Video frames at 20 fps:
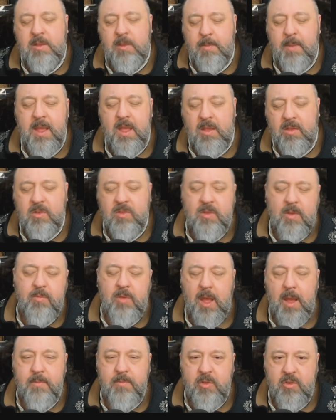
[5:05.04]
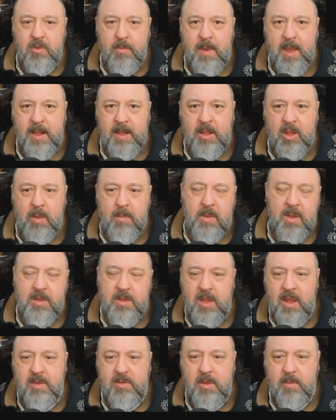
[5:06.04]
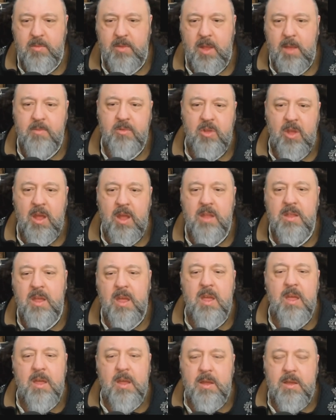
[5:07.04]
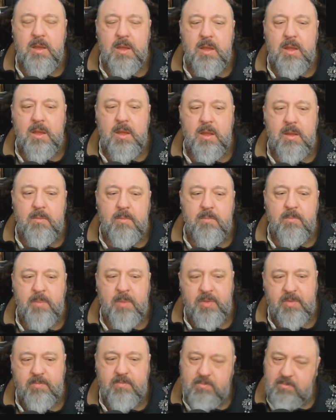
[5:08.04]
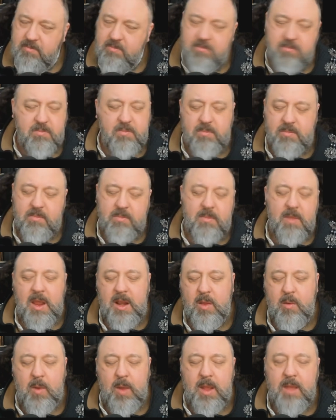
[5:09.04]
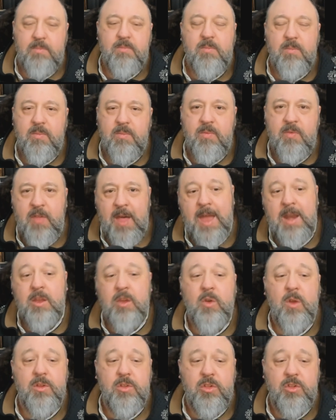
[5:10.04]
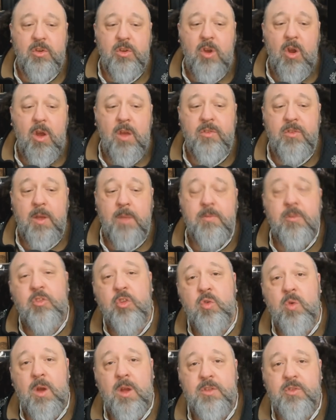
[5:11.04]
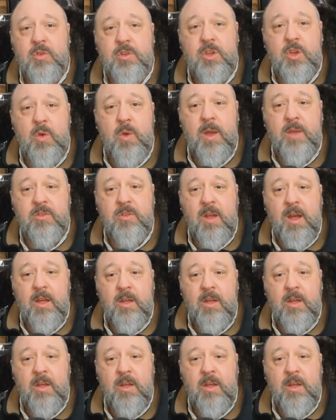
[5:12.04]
depends. Sometimes there's a battle on Monday, sometimes not. But anyway, that increases your cost up to $200 US